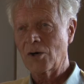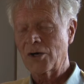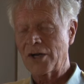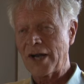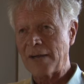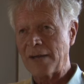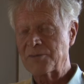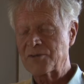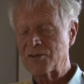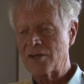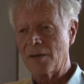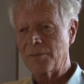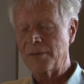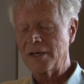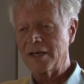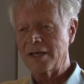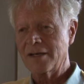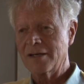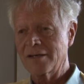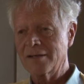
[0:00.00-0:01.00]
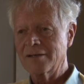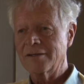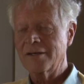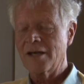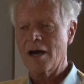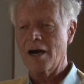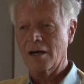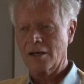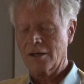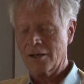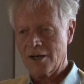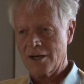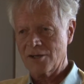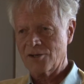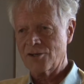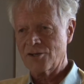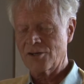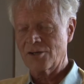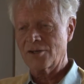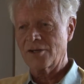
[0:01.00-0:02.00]
grapes come in, they are
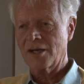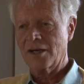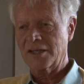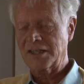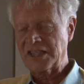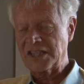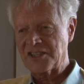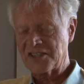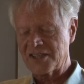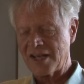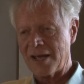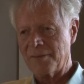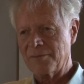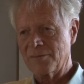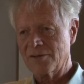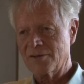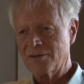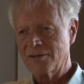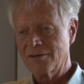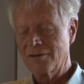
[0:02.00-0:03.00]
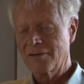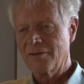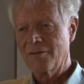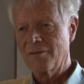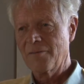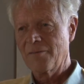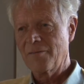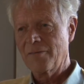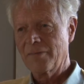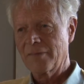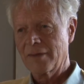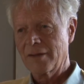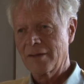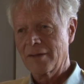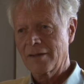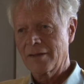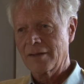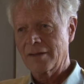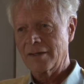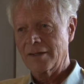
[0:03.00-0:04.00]
crushed, they are destemmed,
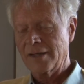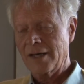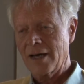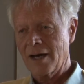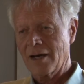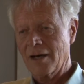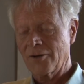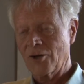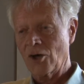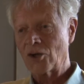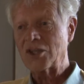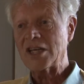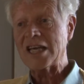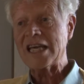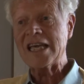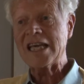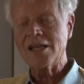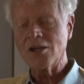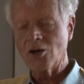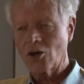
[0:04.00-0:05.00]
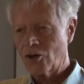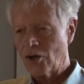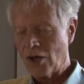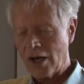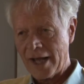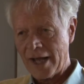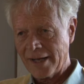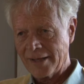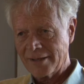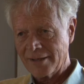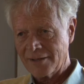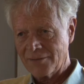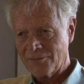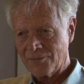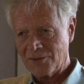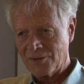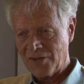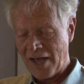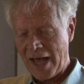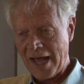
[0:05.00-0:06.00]
they are not inoculated
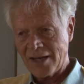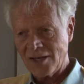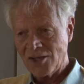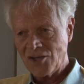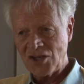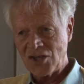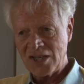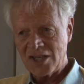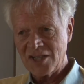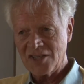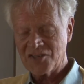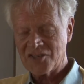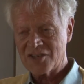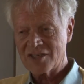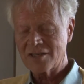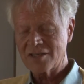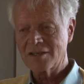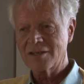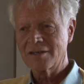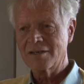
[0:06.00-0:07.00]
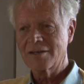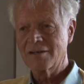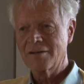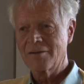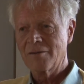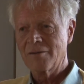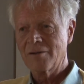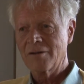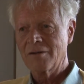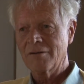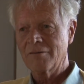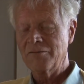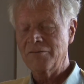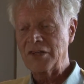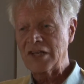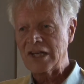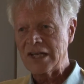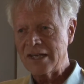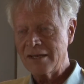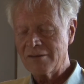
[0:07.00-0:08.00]
with any yeast. We
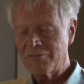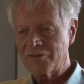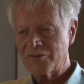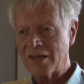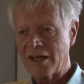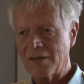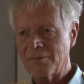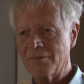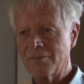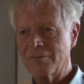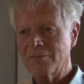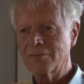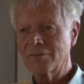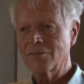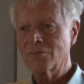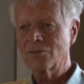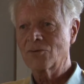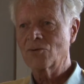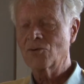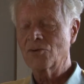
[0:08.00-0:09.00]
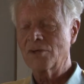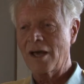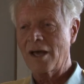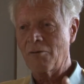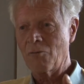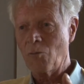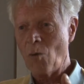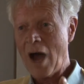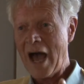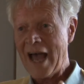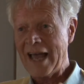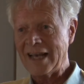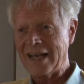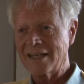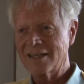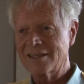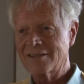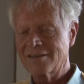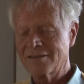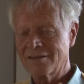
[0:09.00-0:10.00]
leave them to their
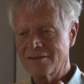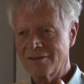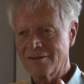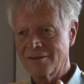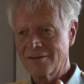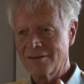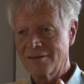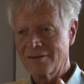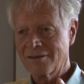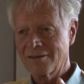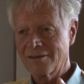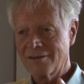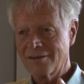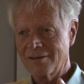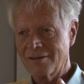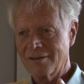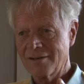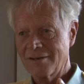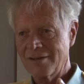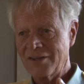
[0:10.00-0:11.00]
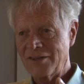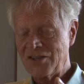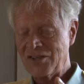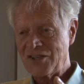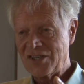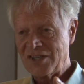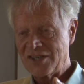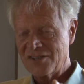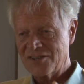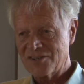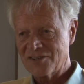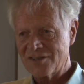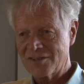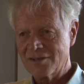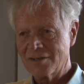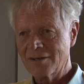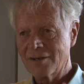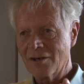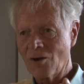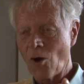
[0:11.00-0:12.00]
wild yeast
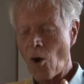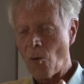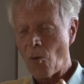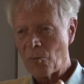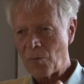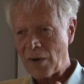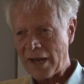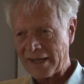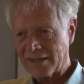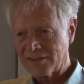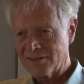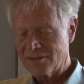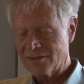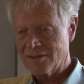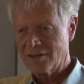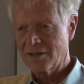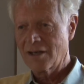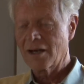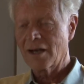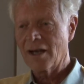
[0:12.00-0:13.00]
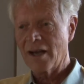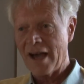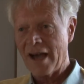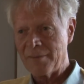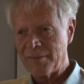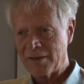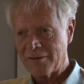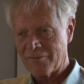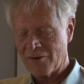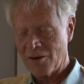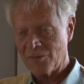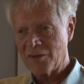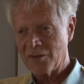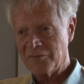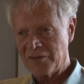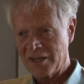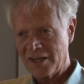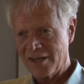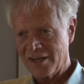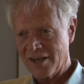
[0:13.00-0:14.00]
complex coming from the
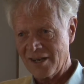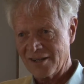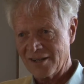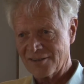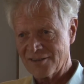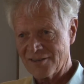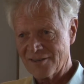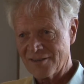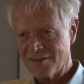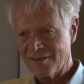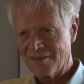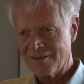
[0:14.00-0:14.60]
vineyards.